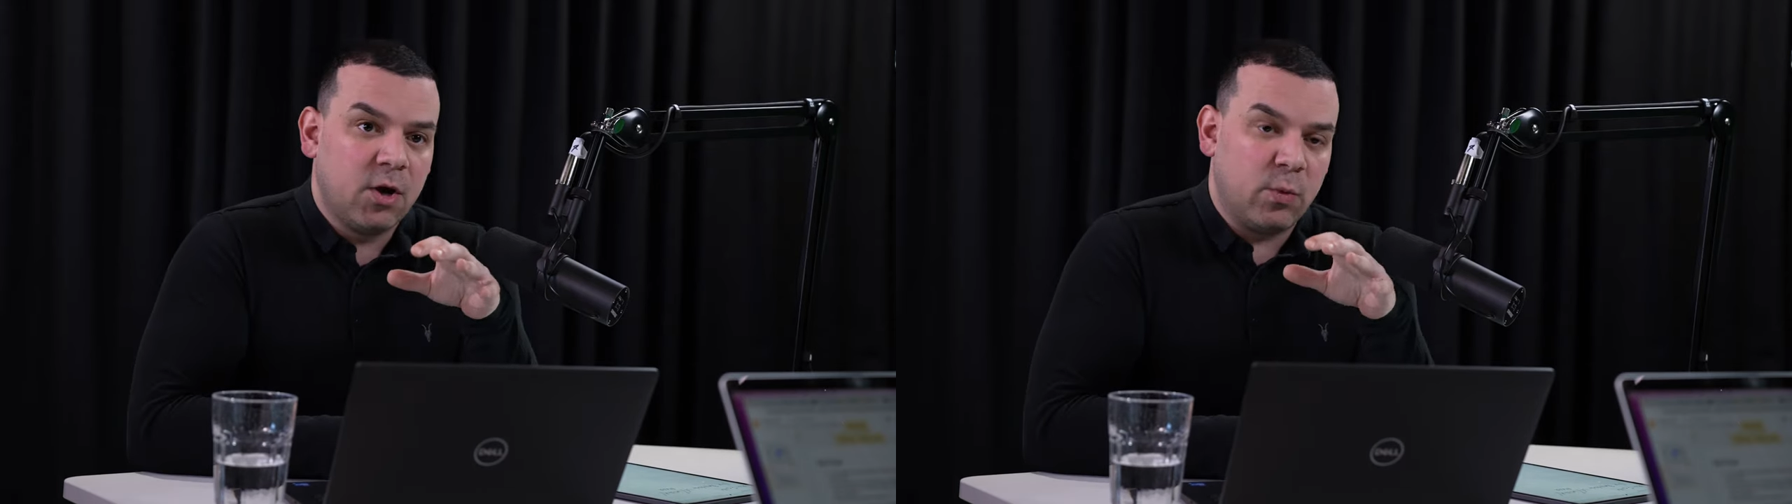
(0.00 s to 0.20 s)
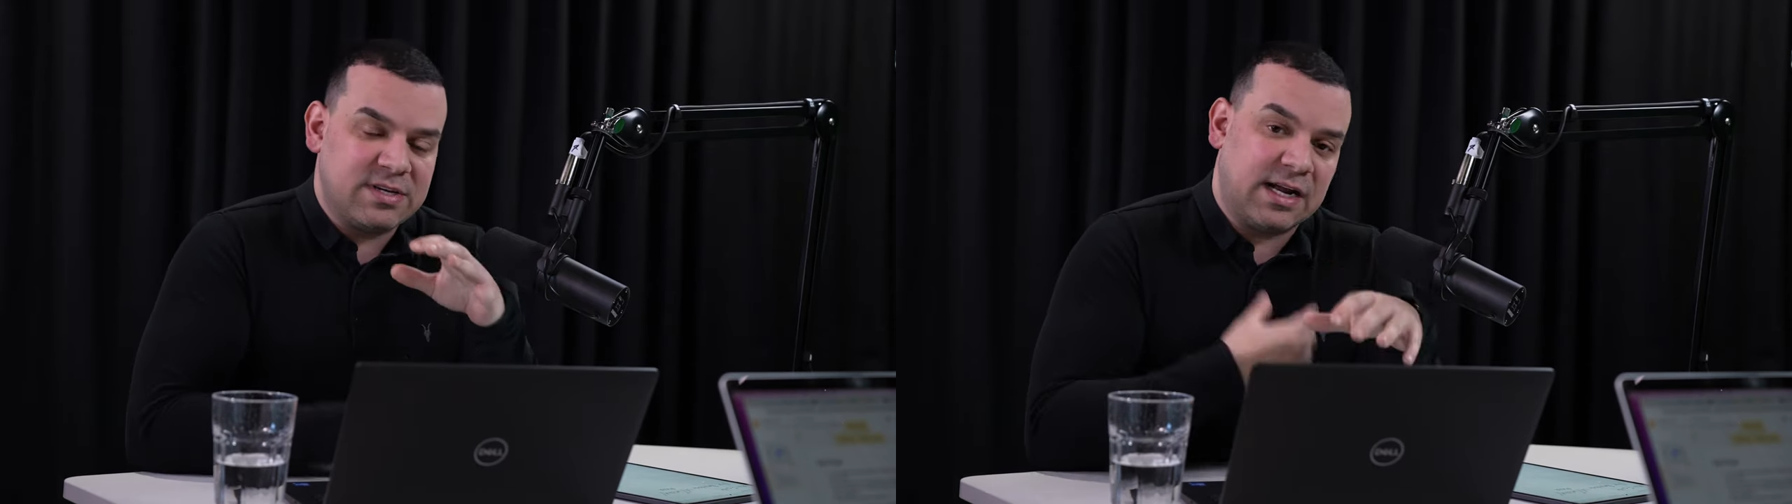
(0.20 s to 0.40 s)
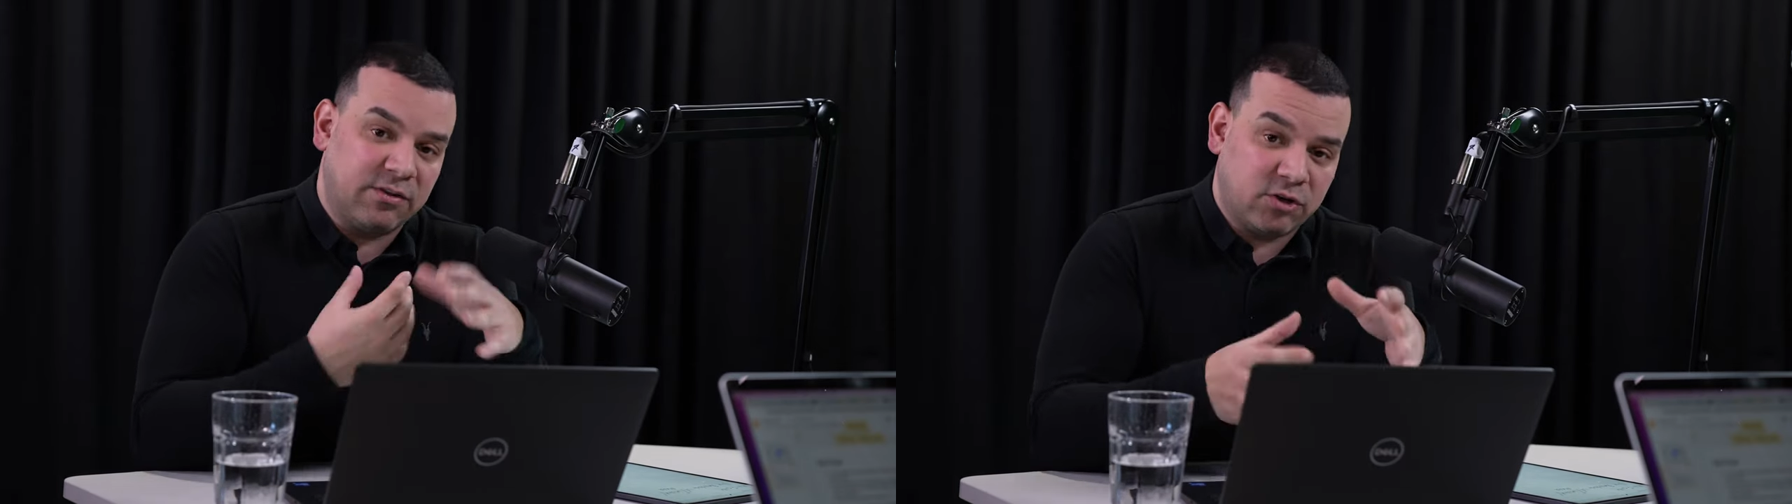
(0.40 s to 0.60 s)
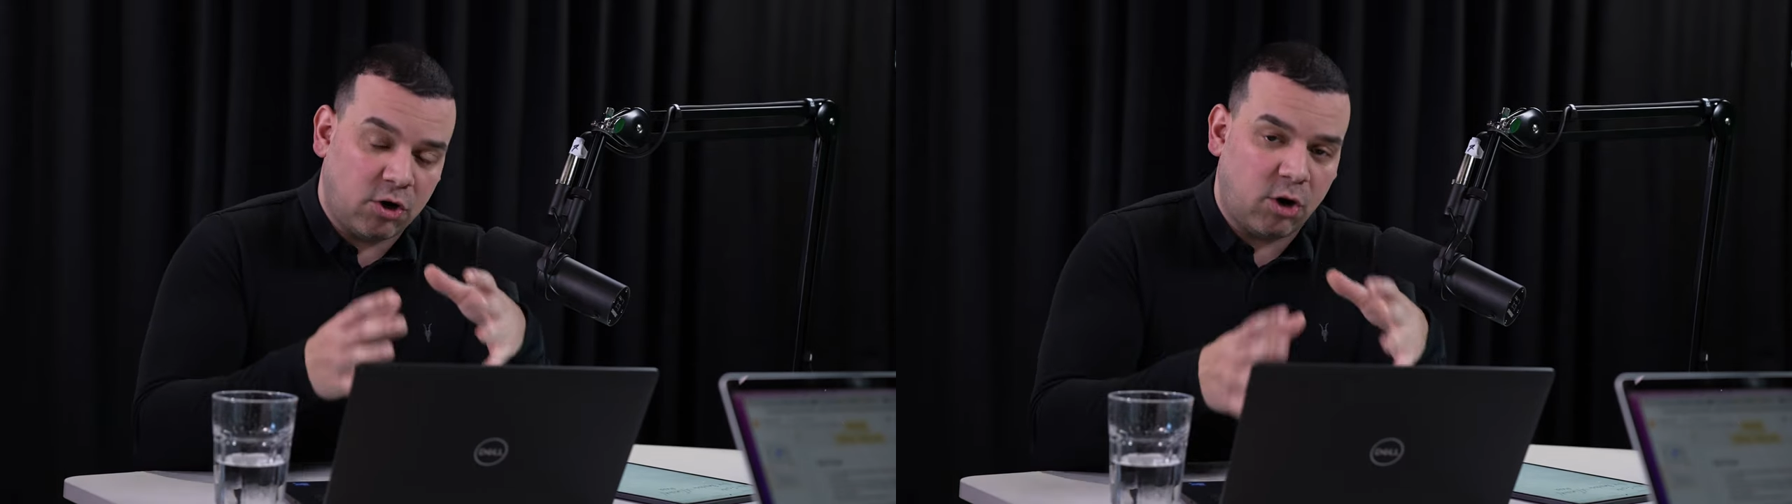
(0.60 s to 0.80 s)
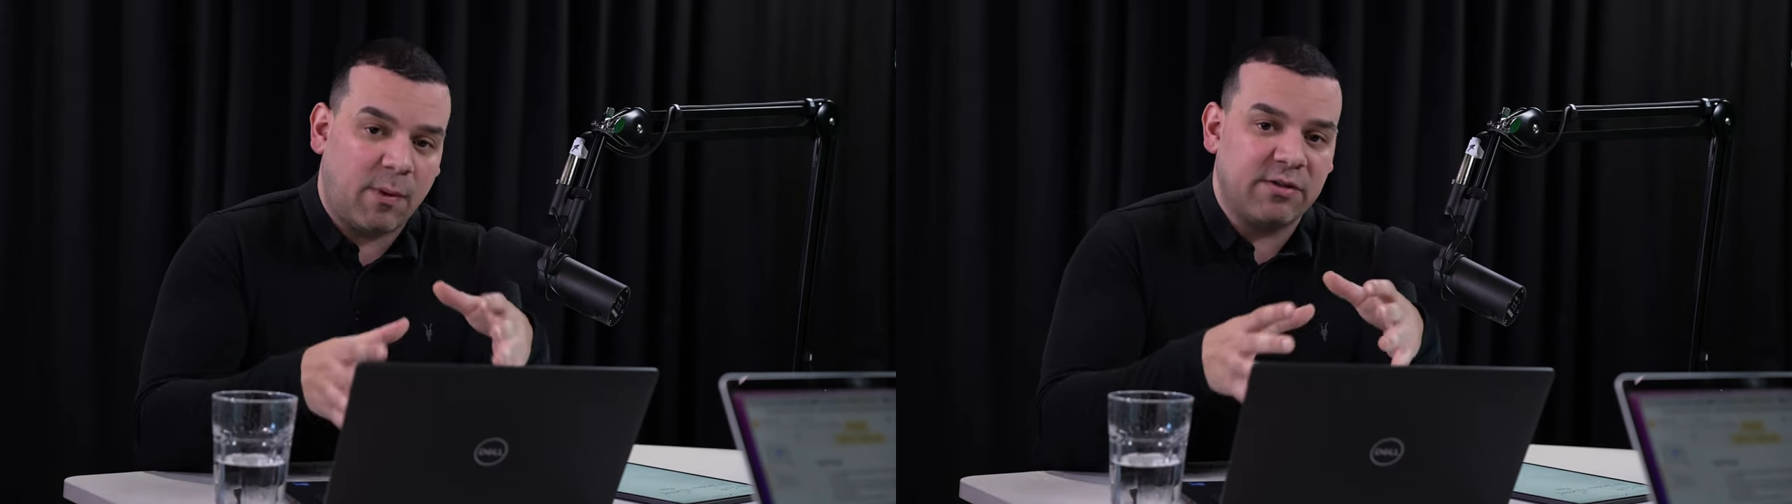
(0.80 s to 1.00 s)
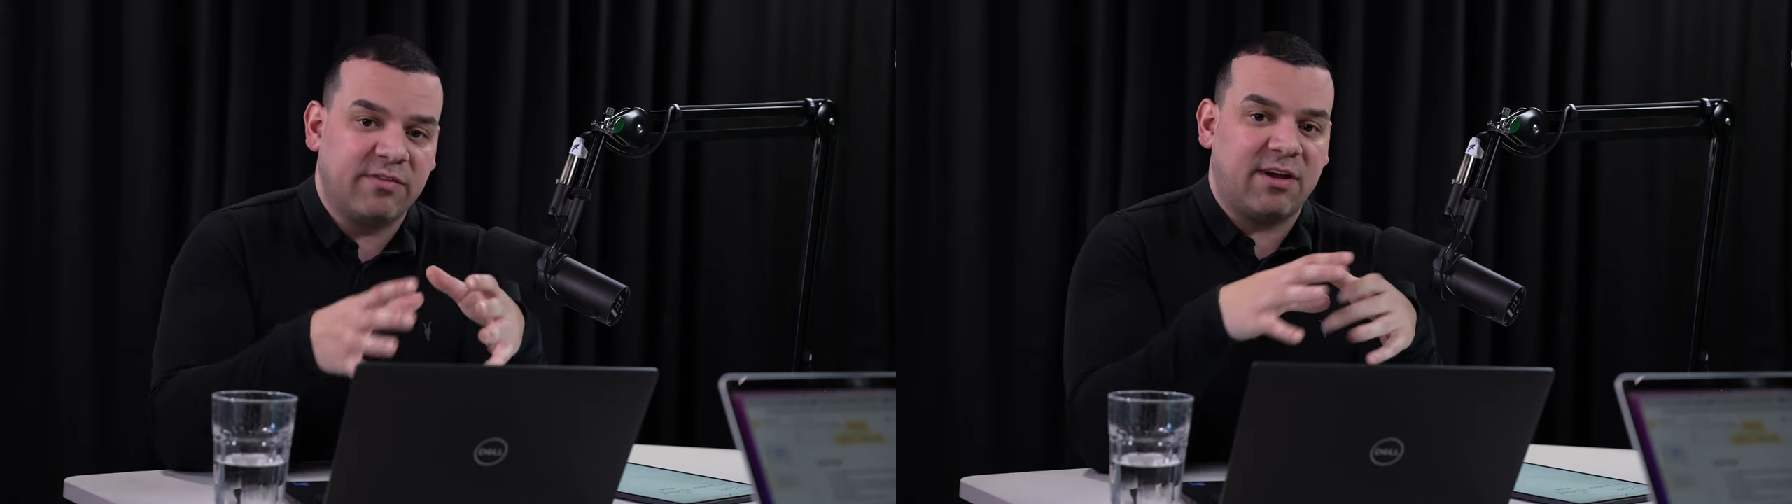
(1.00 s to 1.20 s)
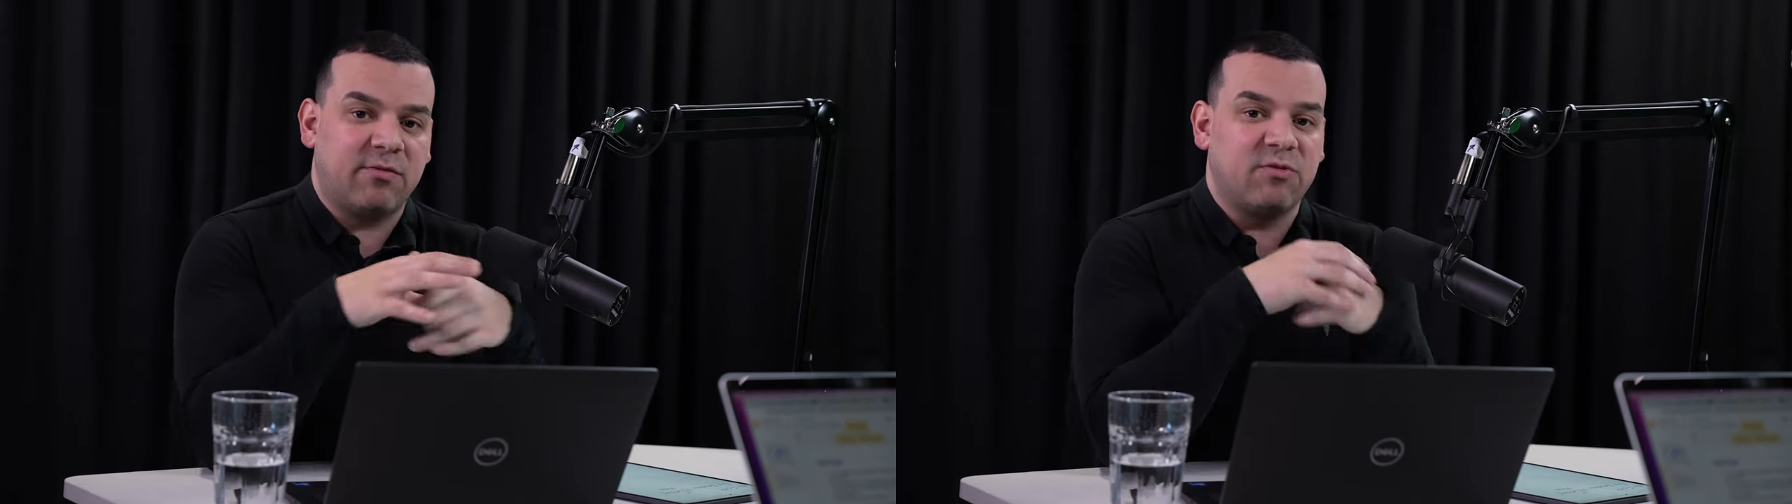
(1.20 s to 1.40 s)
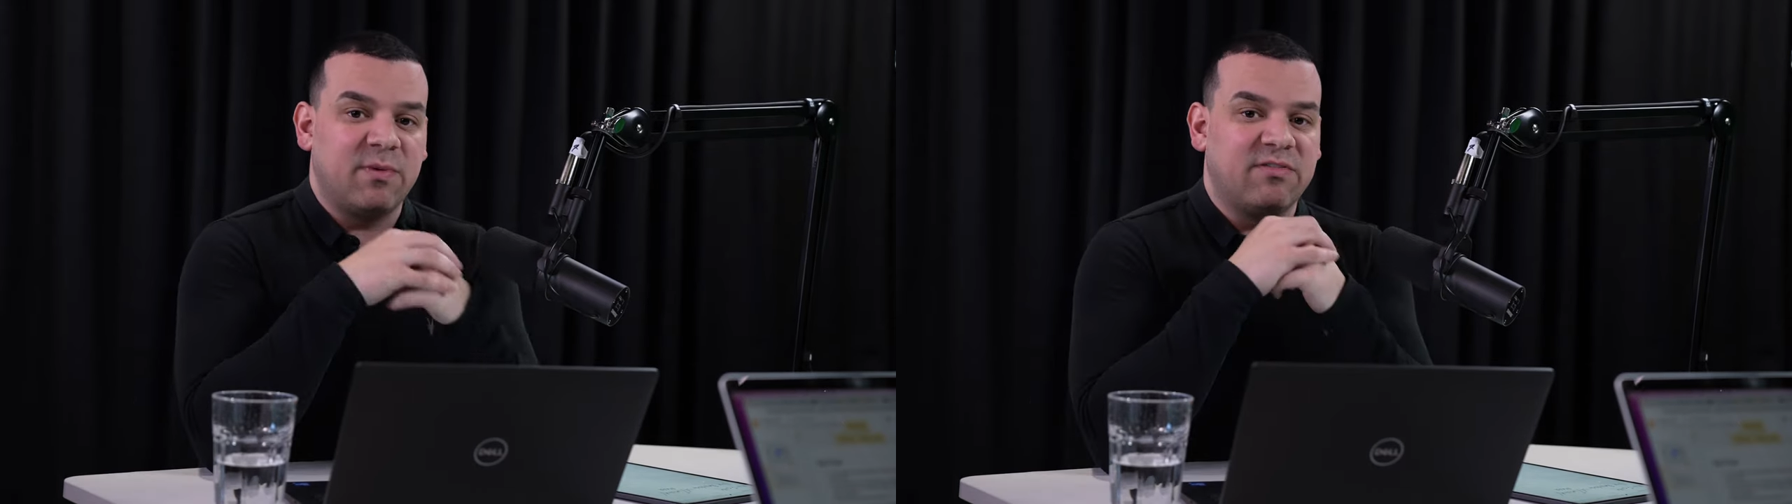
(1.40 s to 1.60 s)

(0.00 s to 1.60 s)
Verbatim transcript: we start to talk about these terrorism